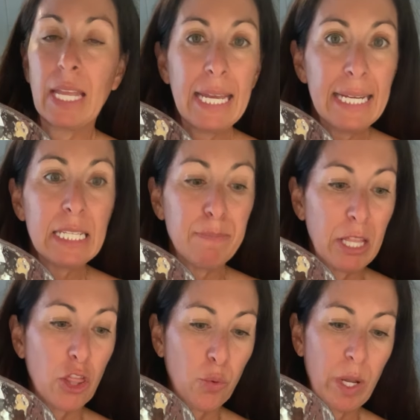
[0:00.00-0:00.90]
It's
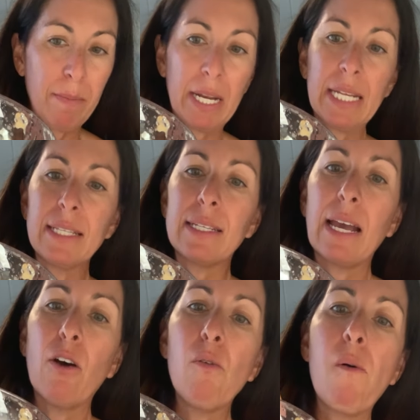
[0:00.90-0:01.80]
been 3 minutes
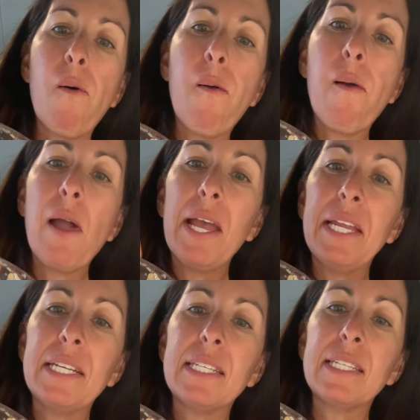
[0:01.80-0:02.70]
now. It
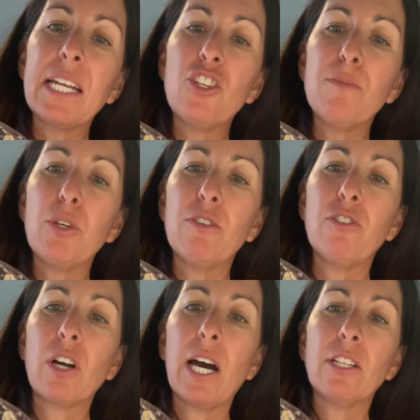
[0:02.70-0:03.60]
is such a
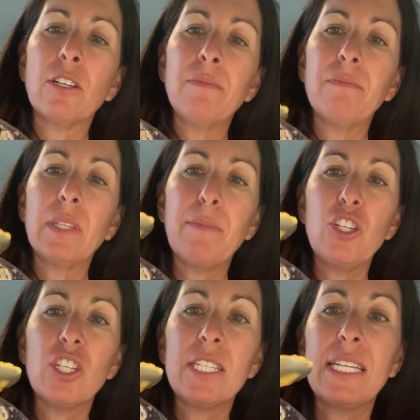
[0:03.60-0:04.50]
beautiful color. Let me
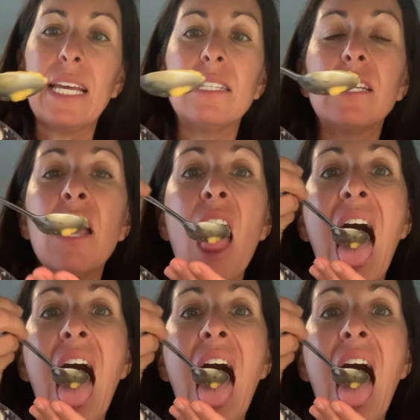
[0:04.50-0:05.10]
just taste it.